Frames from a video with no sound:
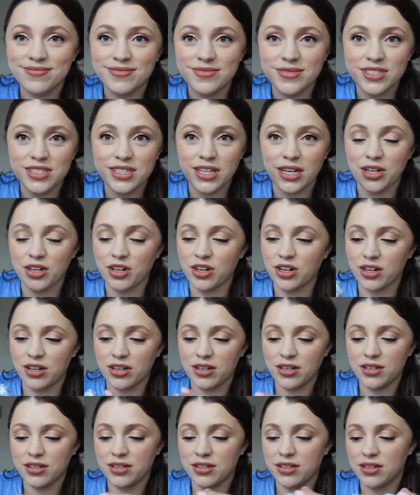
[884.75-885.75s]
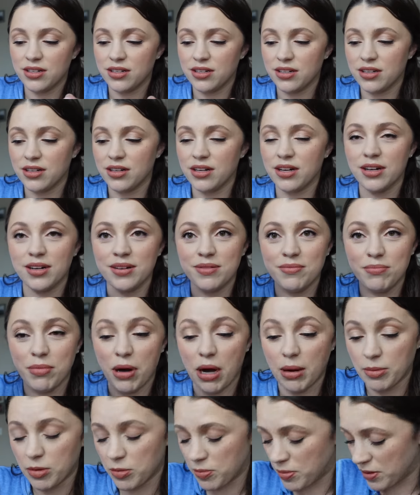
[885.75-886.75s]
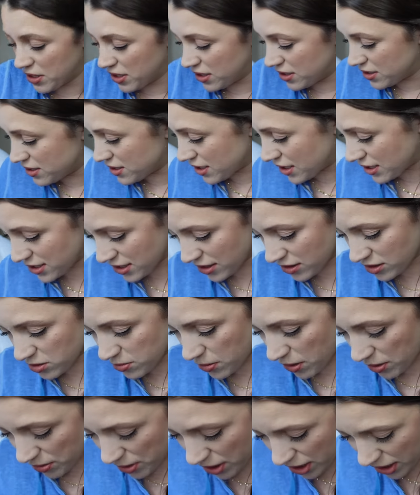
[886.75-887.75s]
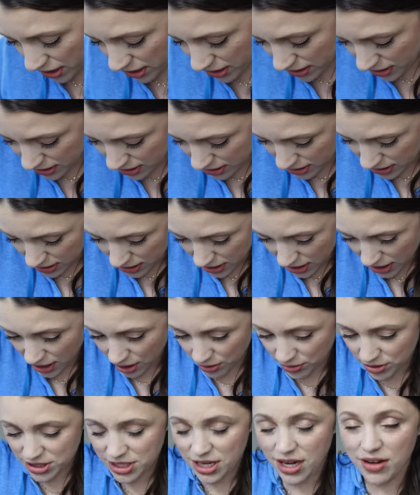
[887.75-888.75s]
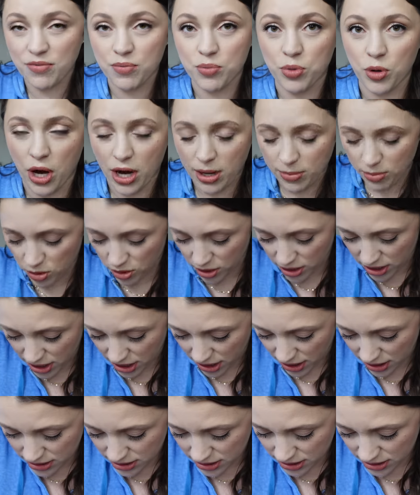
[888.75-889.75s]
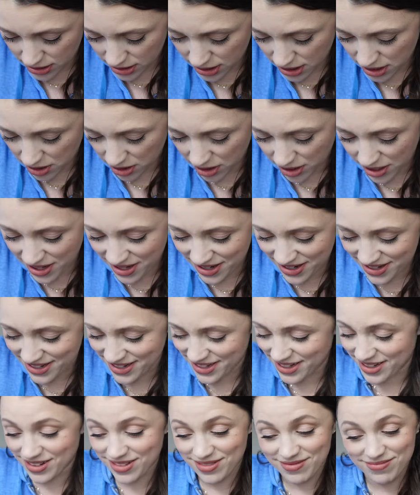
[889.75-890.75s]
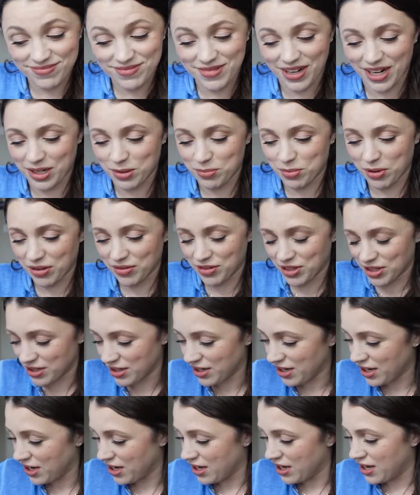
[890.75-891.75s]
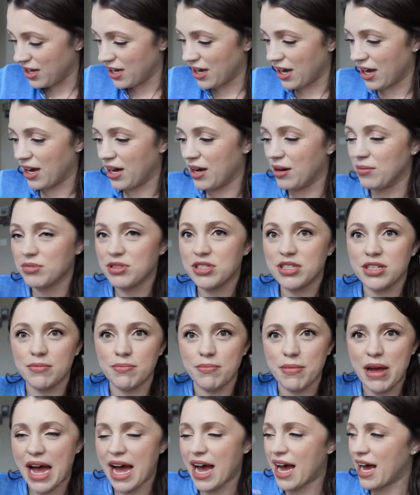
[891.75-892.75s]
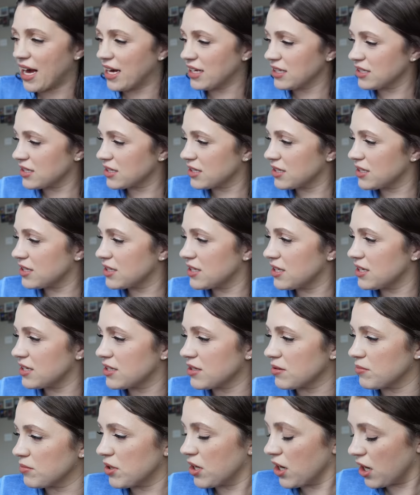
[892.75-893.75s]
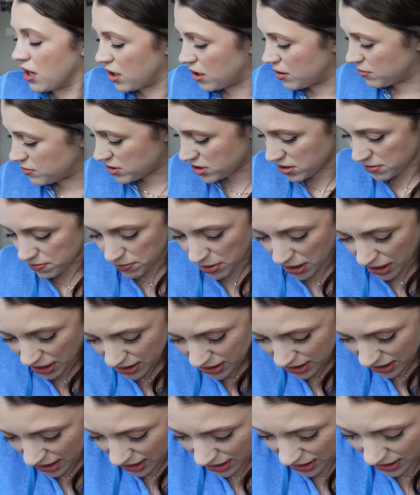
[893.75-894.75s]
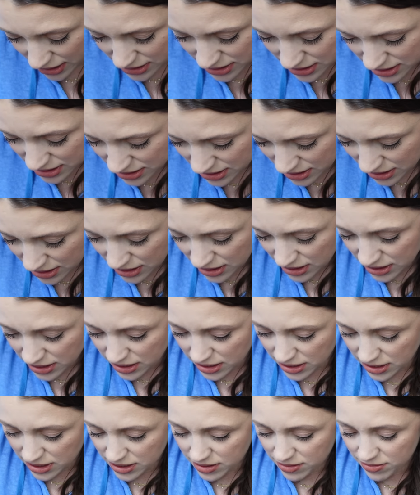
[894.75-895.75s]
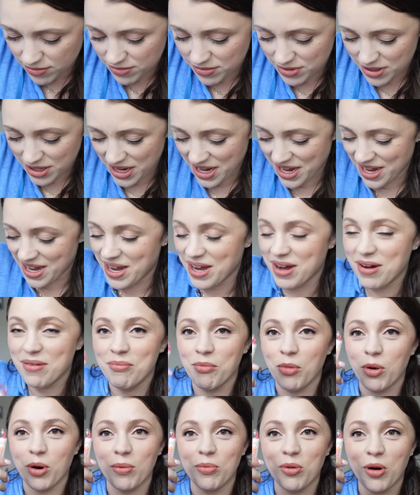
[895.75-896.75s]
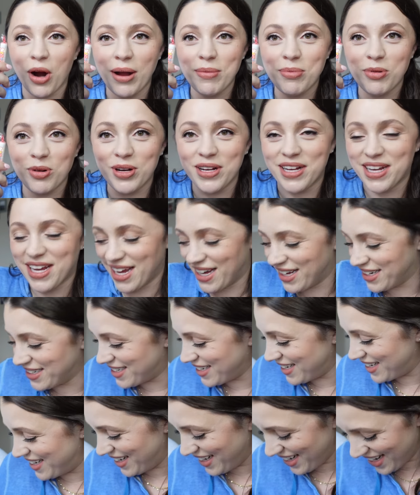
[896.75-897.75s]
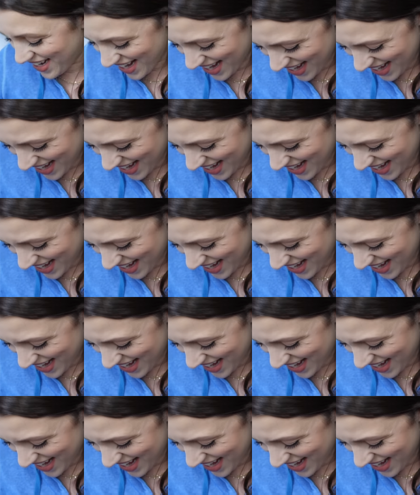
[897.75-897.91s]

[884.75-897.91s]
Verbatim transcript: Sucker. Bobby pins. That sounds about right. I always have bribery candy in here. Not above it. Some masks, some gum, some Band-Aids, More bribery candy.